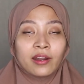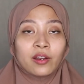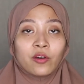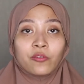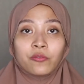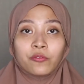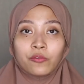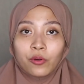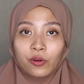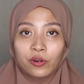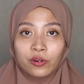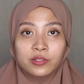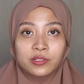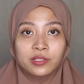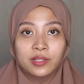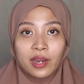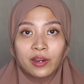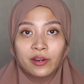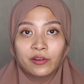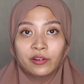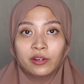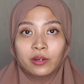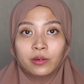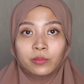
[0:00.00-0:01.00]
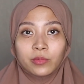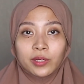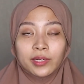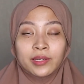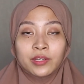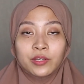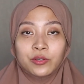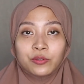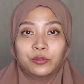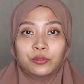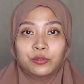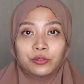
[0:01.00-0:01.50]
And of course, I
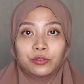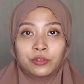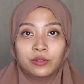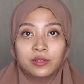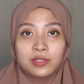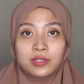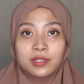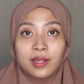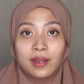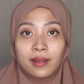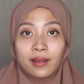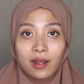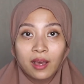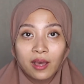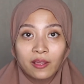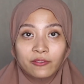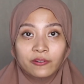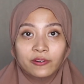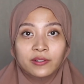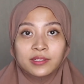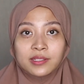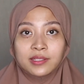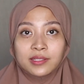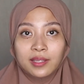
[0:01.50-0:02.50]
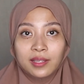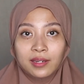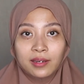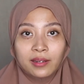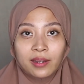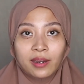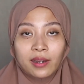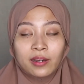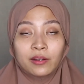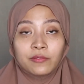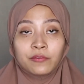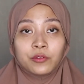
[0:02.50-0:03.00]
recommend you to use another
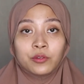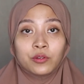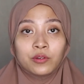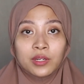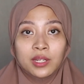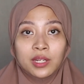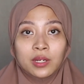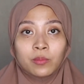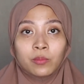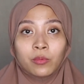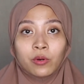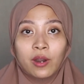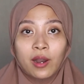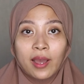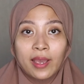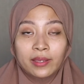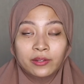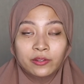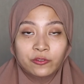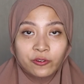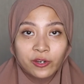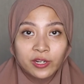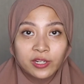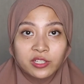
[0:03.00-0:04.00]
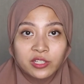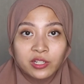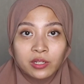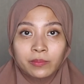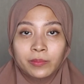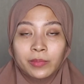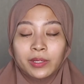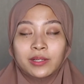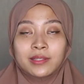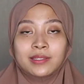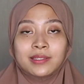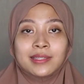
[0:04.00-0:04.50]
skincare if you need more
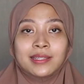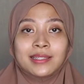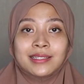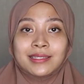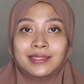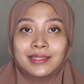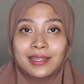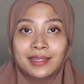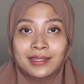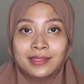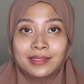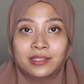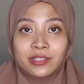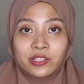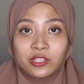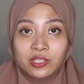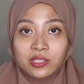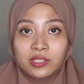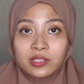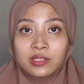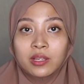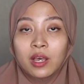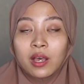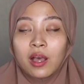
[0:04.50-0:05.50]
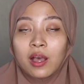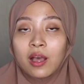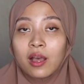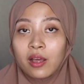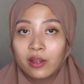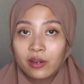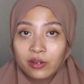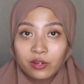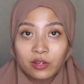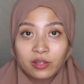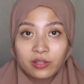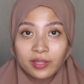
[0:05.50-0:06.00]
hydration, because this is just
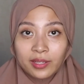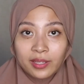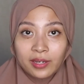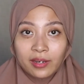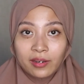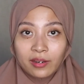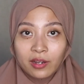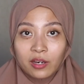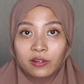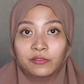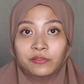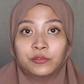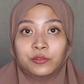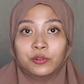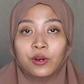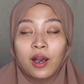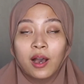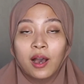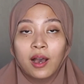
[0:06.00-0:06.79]
not enough to